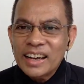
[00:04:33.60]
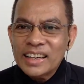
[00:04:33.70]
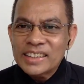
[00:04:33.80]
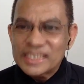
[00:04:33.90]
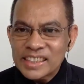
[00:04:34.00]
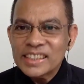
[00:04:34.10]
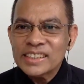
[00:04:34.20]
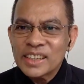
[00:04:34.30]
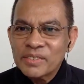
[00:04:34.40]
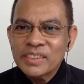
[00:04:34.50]
a
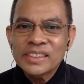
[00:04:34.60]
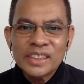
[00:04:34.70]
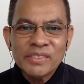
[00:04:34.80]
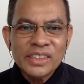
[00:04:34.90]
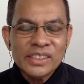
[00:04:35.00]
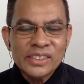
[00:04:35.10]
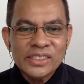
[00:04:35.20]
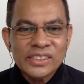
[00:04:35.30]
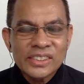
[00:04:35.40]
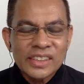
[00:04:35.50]
series of
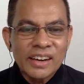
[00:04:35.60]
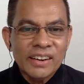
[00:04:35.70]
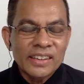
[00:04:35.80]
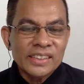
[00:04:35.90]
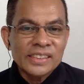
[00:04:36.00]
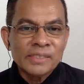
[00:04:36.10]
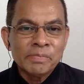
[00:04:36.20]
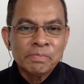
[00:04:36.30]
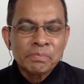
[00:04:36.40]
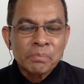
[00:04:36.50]
interviews
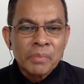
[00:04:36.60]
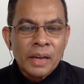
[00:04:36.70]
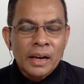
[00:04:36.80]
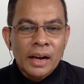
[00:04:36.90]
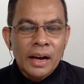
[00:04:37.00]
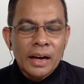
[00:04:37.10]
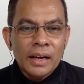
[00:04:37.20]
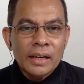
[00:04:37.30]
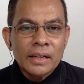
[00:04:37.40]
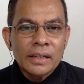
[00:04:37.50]
on
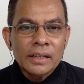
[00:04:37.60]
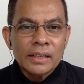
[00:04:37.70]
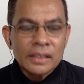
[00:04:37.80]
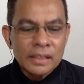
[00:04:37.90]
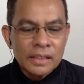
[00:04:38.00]
uh,